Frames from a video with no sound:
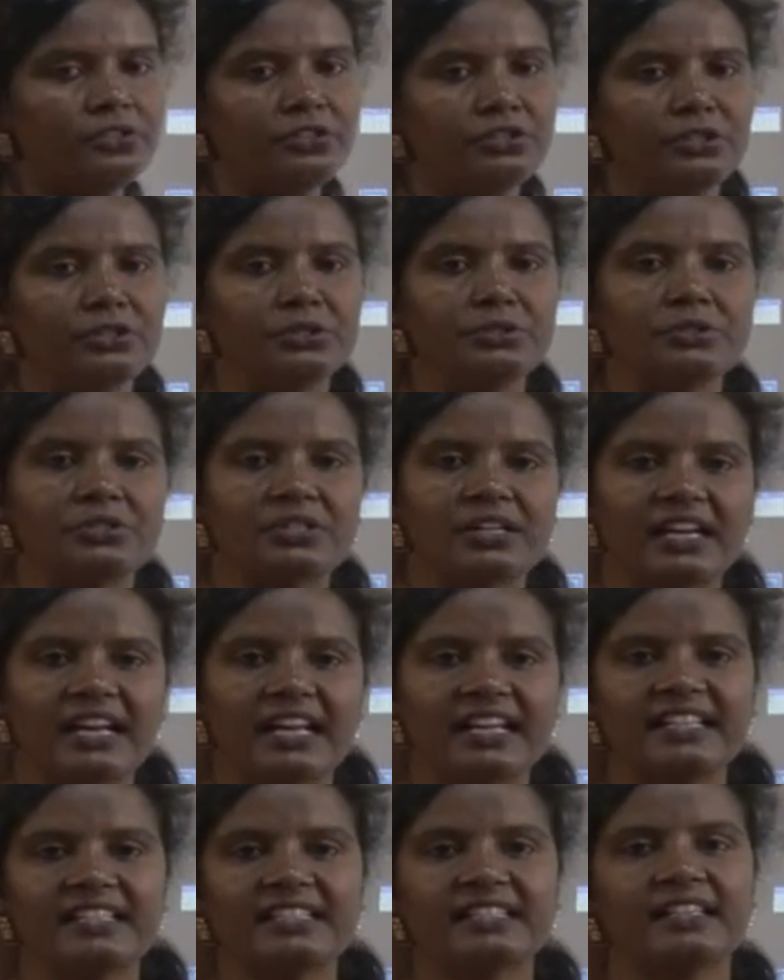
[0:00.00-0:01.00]

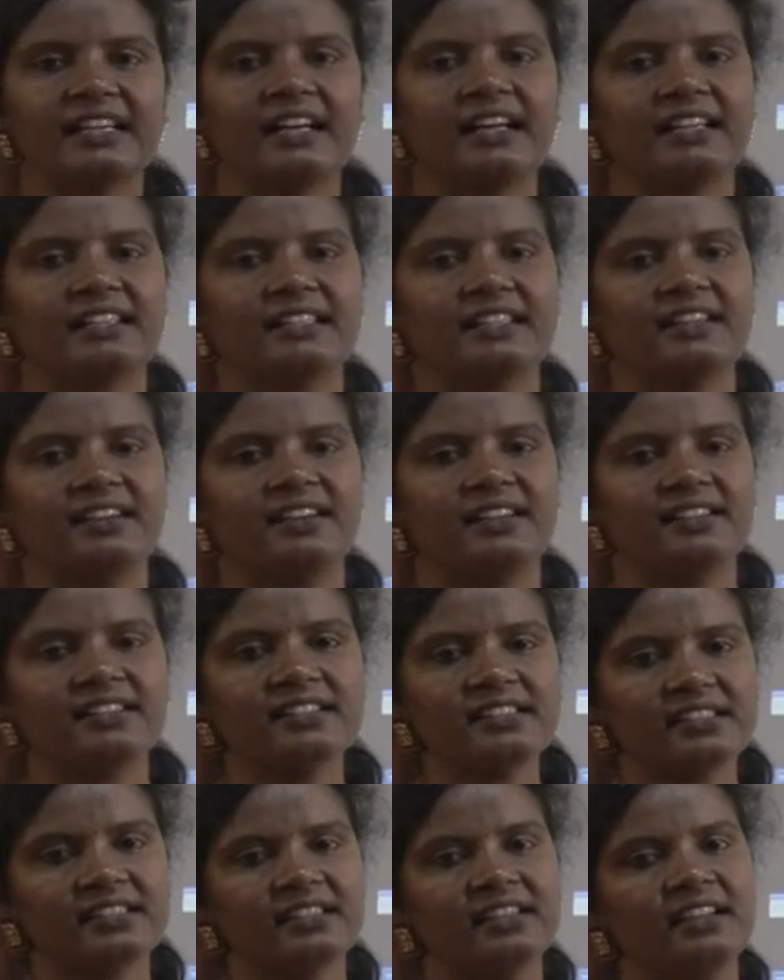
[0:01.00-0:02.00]
neutralize
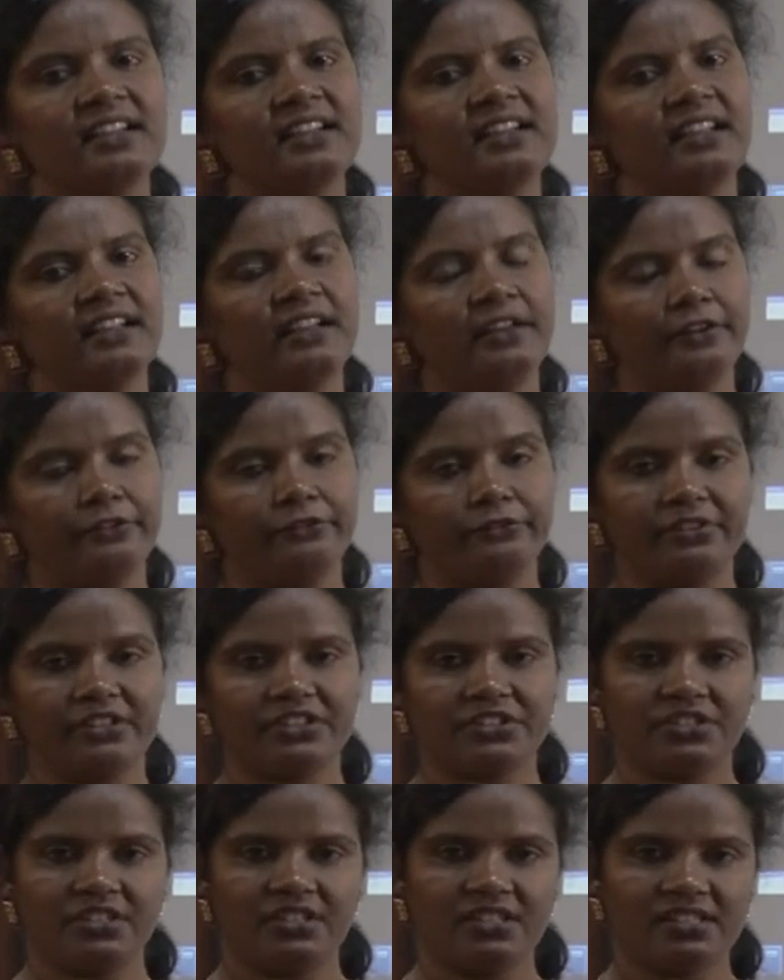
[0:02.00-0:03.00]
hazardous
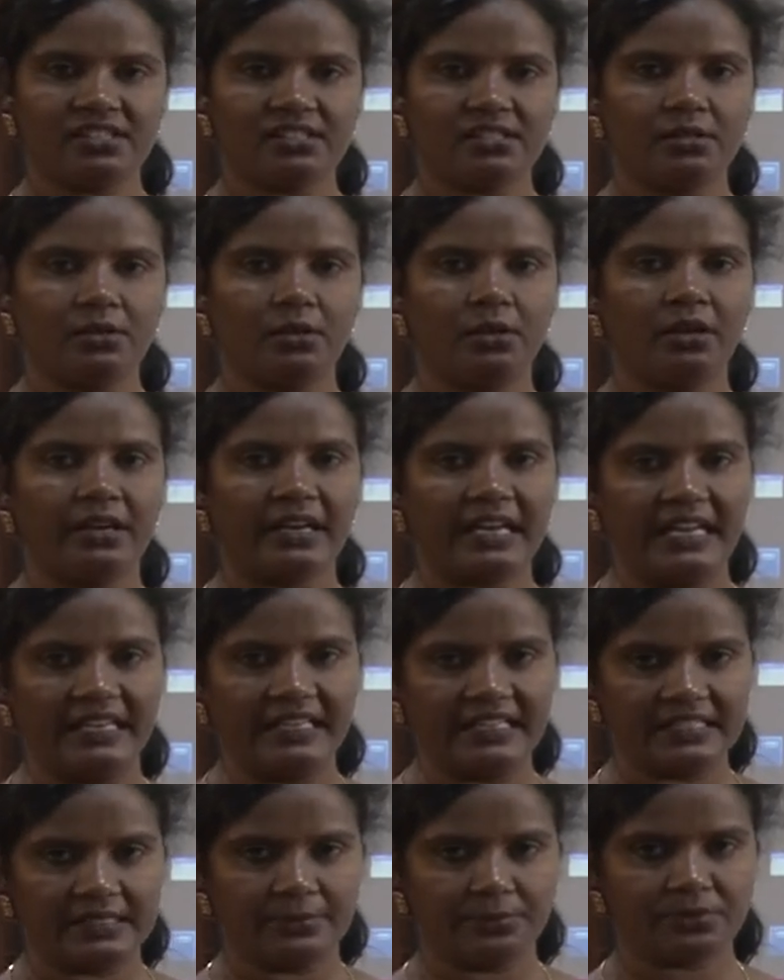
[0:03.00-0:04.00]
infectious
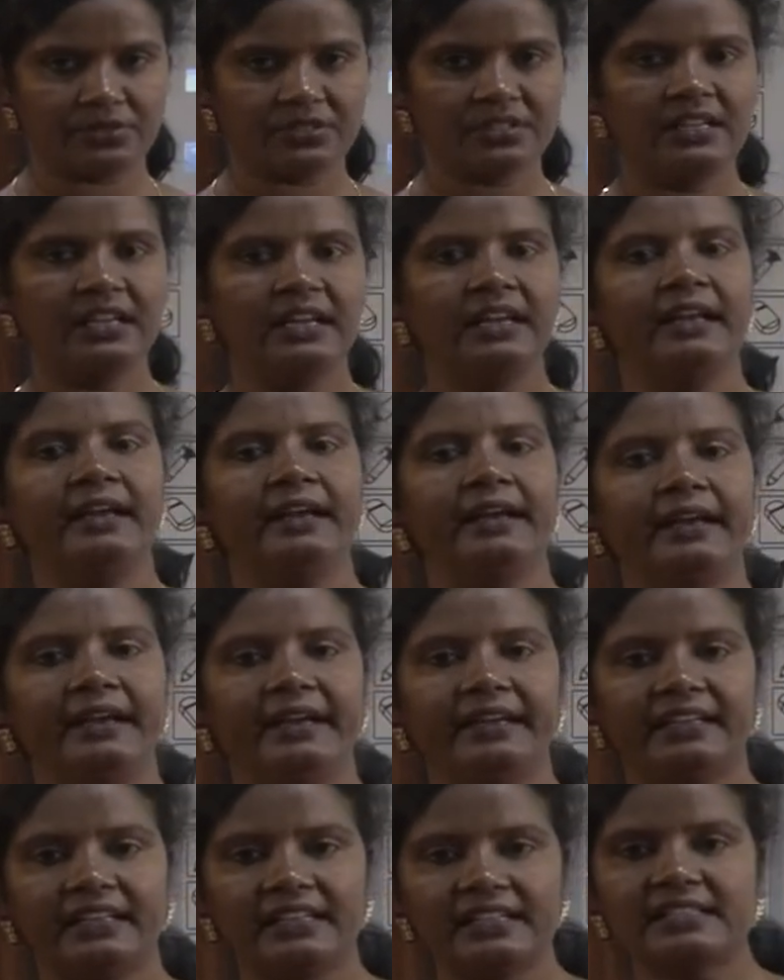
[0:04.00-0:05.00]
organisms.
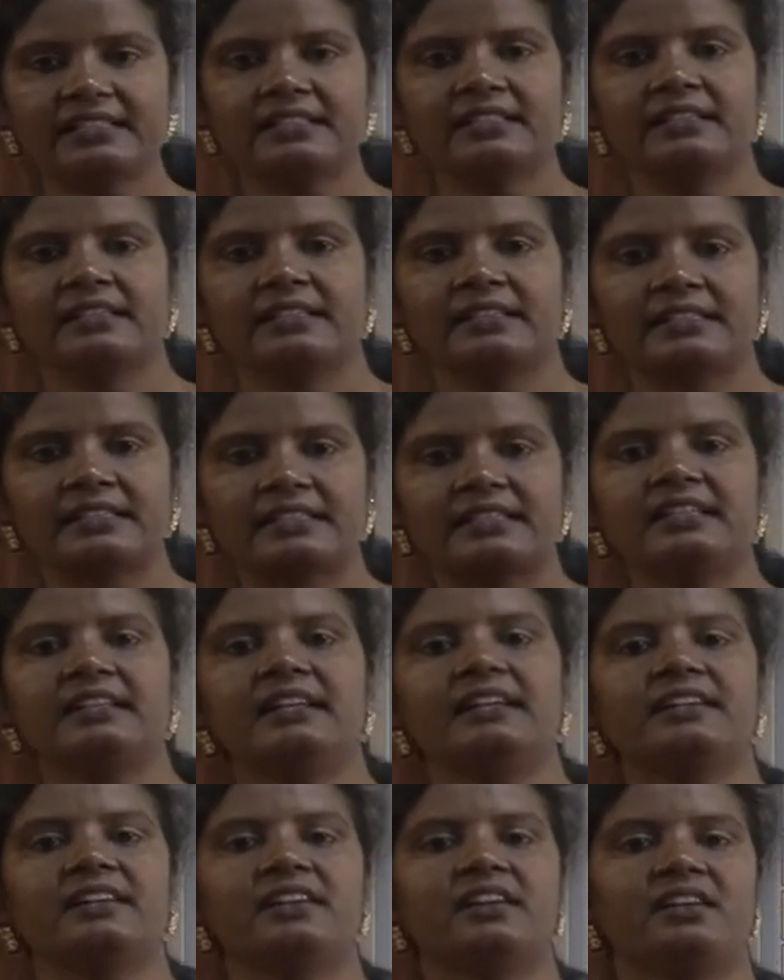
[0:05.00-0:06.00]
It is still
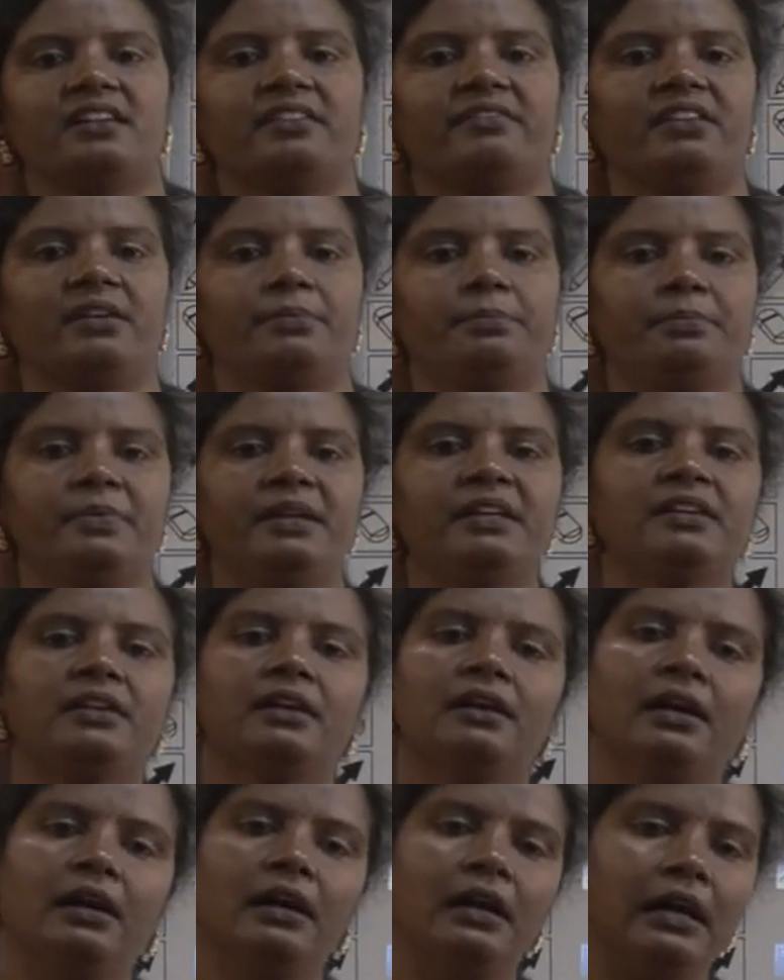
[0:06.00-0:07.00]
under development
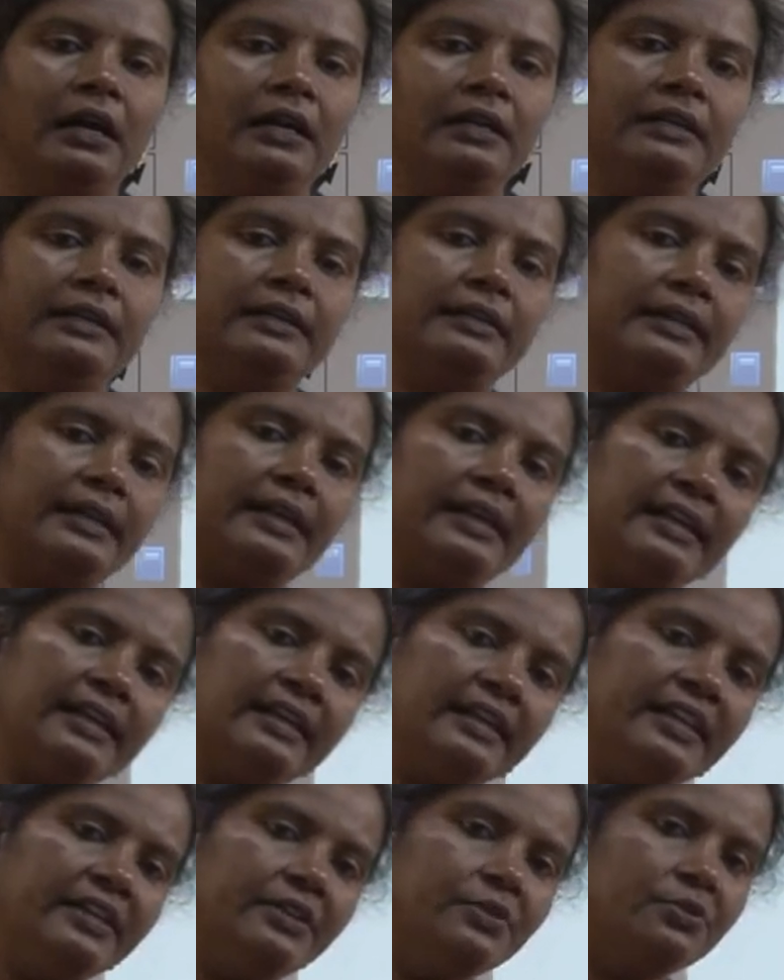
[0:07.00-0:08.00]
and
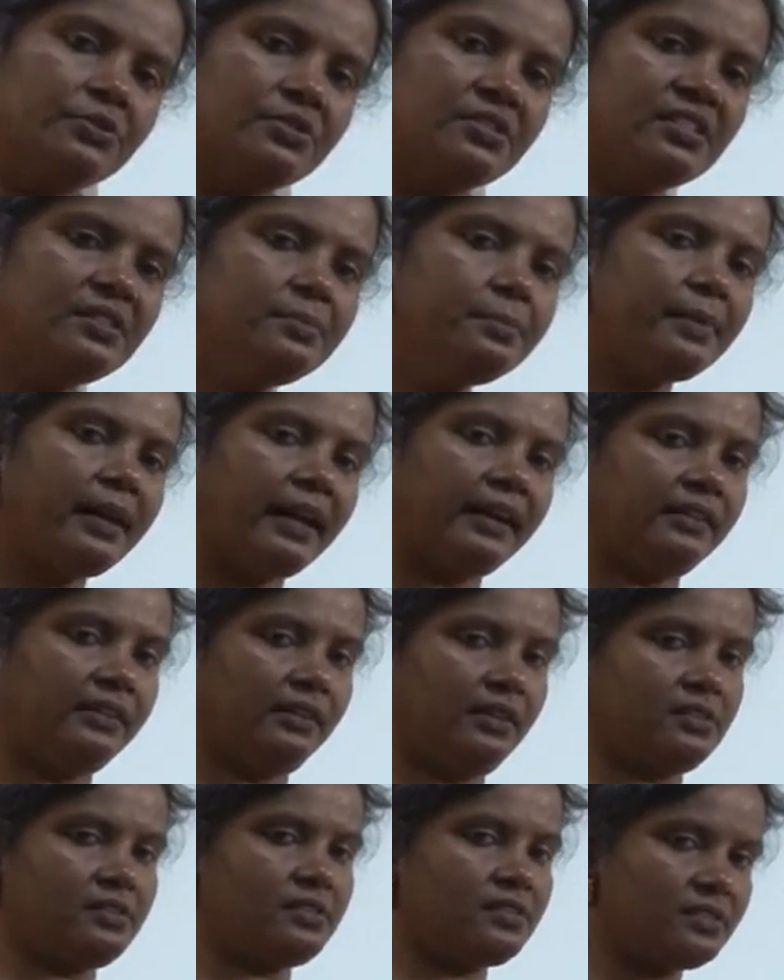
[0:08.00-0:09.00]
rarely used in
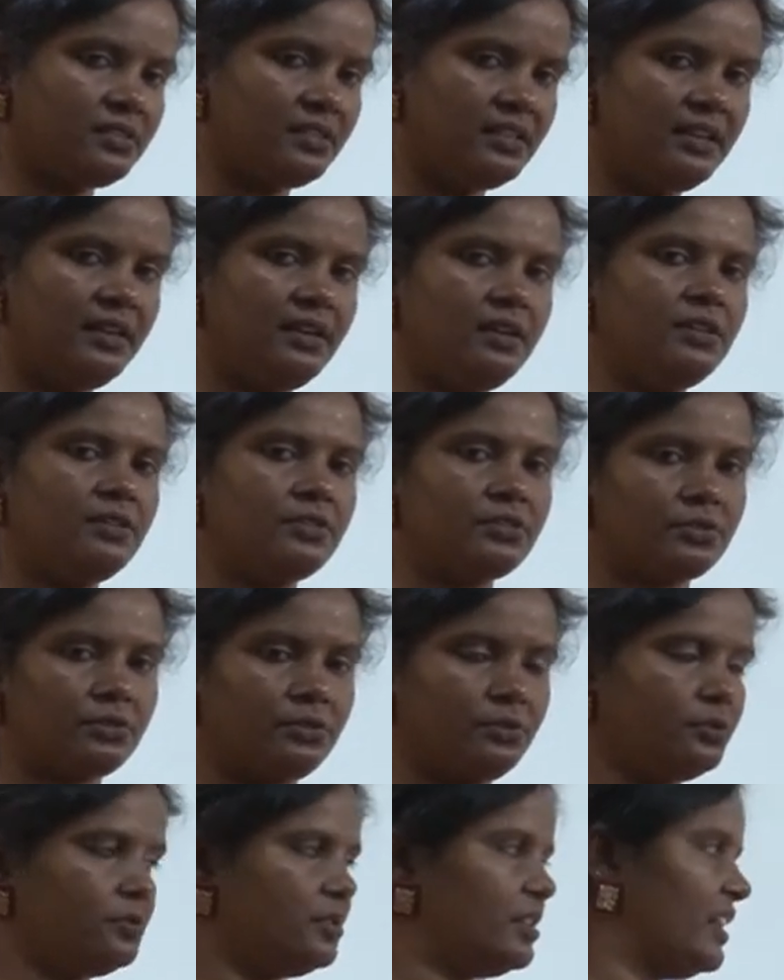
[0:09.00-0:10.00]
practice.
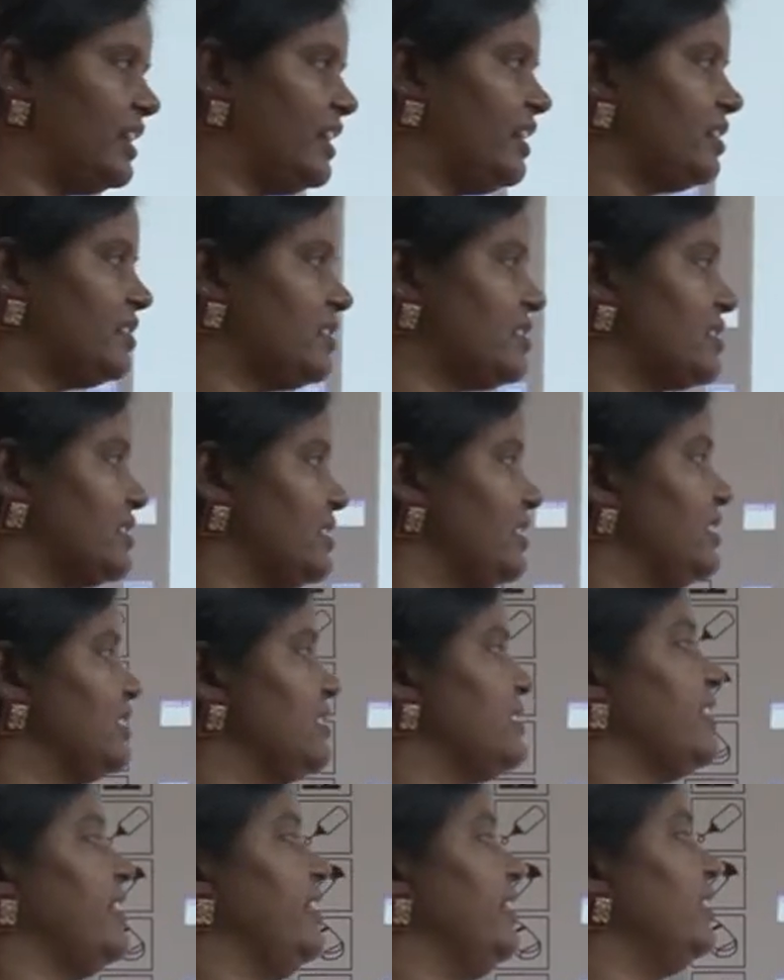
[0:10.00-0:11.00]
So, they are still
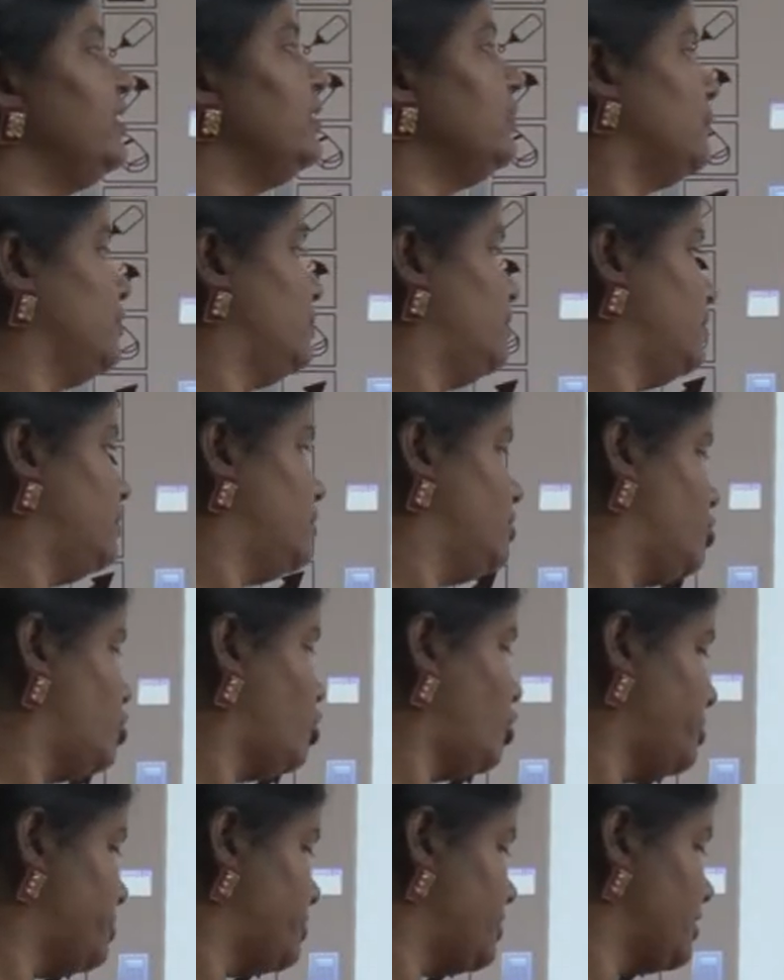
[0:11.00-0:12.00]
trying
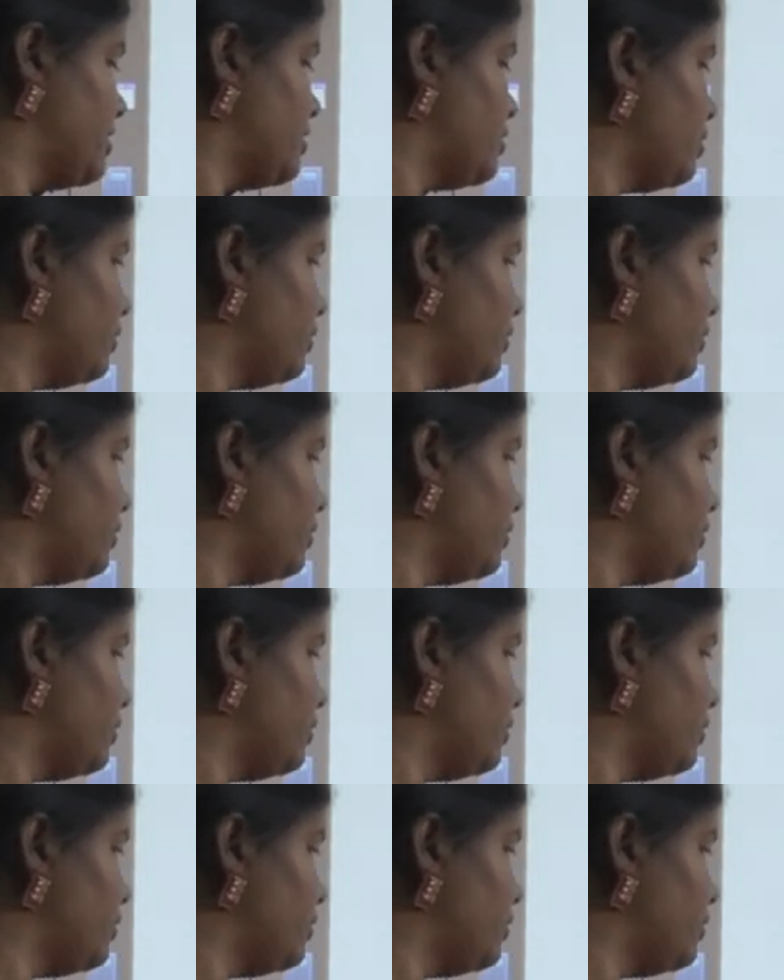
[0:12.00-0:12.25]
options